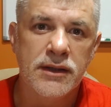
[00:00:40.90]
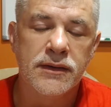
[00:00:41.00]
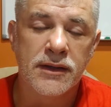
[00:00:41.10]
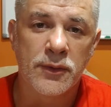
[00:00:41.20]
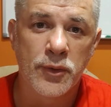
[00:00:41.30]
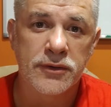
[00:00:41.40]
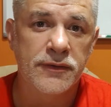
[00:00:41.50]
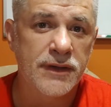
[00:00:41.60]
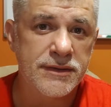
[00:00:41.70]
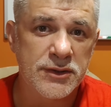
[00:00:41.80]
And then I worked
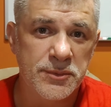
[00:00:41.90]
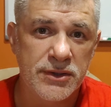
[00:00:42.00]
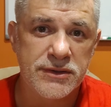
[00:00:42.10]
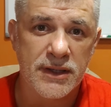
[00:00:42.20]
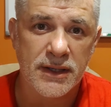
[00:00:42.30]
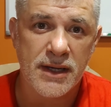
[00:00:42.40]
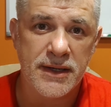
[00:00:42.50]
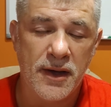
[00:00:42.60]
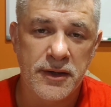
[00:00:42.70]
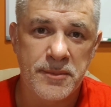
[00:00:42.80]
on that so much that I got
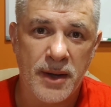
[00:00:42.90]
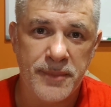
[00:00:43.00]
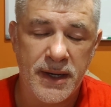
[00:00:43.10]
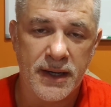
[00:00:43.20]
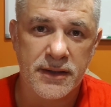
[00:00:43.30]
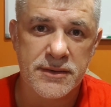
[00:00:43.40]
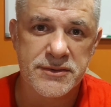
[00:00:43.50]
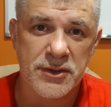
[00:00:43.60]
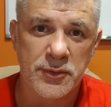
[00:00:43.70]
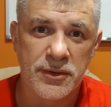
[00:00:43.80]
down in my back.
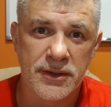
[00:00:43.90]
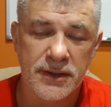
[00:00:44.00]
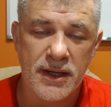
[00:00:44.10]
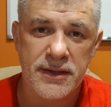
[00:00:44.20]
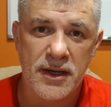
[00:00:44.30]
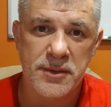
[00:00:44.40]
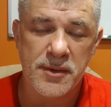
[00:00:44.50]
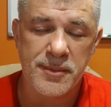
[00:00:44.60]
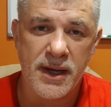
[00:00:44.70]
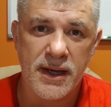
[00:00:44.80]
So I uh, got down in
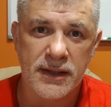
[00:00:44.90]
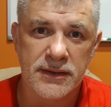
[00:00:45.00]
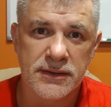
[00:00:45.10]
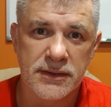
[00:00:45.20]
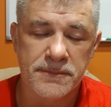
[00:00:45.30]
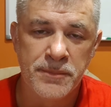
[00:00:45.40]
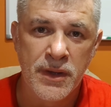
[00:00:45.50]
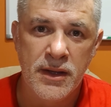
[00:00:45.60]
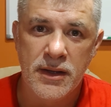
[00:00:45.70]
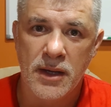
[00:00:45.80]
my back, and then
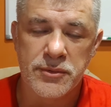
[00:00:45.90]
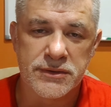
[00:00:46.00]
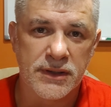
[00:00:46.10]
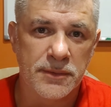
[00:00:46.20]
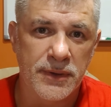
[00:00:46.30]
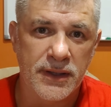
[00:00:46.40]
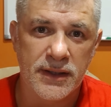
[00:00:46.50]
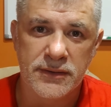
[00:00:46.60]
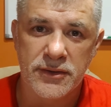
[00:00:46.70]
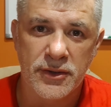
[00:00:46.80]
I'm just like,
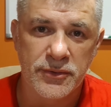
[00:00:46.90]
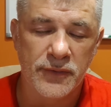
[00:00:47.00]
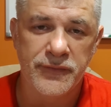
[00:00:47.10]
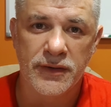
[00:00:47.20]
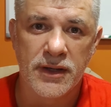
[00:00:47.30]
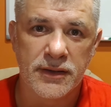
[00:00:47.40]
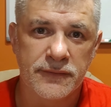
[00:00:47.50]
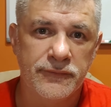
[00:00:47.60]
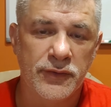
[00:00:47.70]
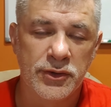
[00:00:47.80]
man, you know, I don't feel
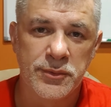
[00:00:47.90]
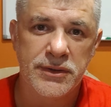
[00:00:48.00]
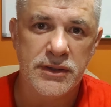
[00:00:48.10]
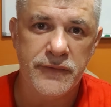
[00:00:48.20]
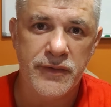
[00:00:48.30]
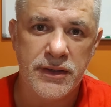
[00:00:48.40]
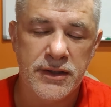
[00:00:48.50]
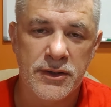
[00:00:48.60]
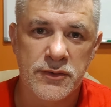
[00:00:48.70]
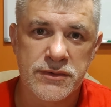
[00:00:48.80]
like fooling with any
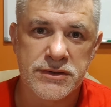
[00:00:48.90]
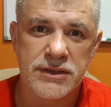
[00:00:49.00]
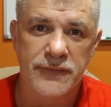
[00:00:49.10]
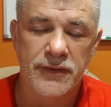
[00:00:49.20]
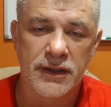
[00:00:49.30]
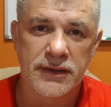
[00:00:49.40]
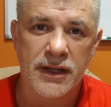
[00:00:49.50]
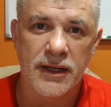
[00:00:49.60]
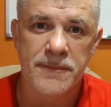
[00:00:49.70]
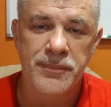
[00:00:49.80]
videos and stuff like
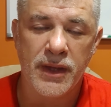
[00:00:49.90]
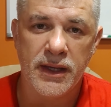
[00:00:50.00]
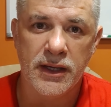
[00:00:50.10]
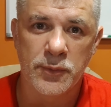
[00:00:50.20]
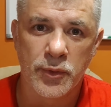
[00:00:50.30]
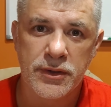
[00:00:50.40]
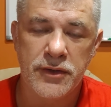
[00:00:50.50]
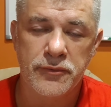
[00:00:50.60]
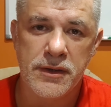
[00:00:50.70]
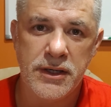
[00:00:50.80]
that. And we're
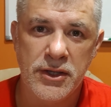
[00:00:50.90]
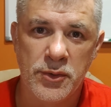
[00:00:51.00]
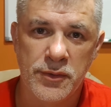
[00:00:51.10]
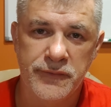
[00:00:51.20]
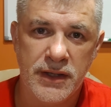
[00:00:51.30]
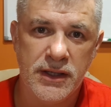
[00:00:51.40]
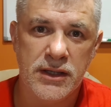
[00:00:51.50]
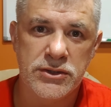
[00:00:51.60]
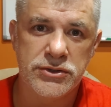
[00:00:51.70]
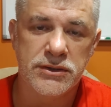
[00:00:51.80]
getting ready to go on
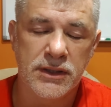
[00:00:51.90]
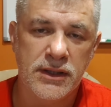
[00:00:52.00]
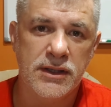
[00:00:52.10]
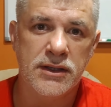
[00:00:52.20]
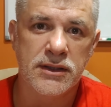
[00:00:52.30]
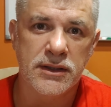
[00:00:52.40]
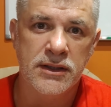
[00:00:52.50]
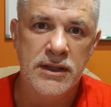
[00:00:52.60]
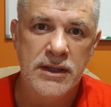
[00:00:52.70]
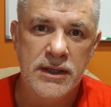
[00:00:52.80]
vacation again.